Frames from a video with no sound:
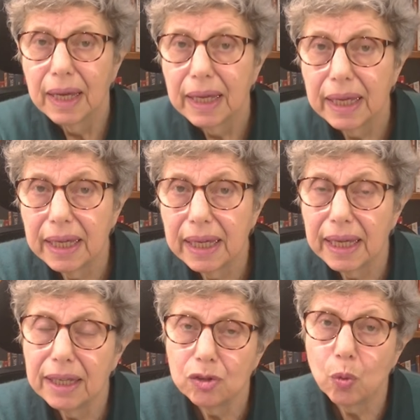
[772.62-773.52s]
He
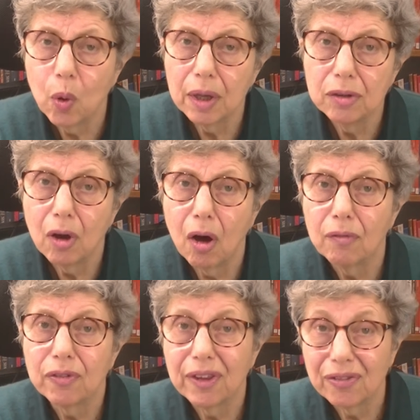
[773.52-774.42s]
is one
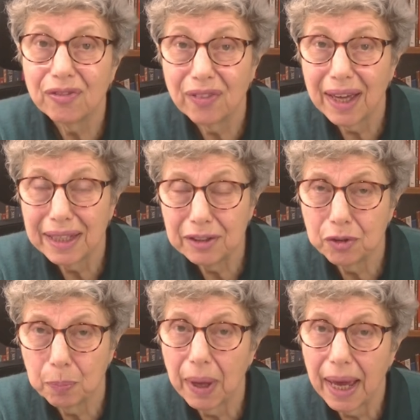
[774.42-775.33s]
of the
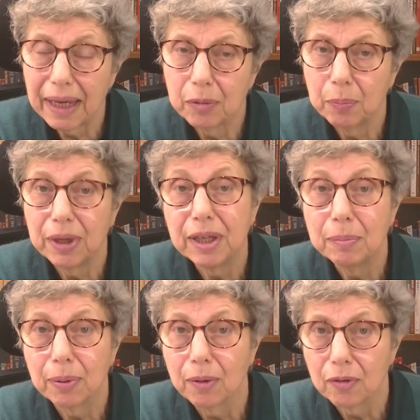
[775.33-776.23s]
fight back
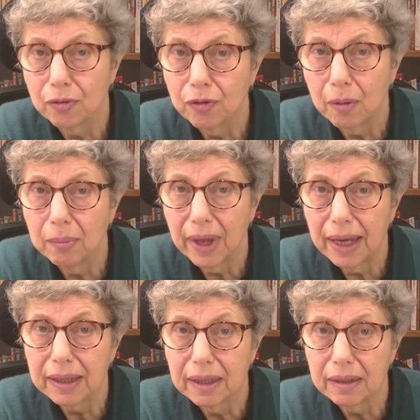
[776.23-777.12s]
people from
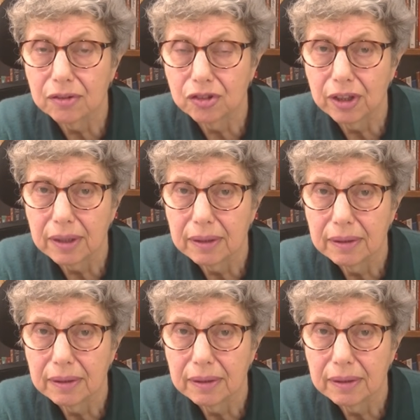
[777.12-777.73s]
that culture.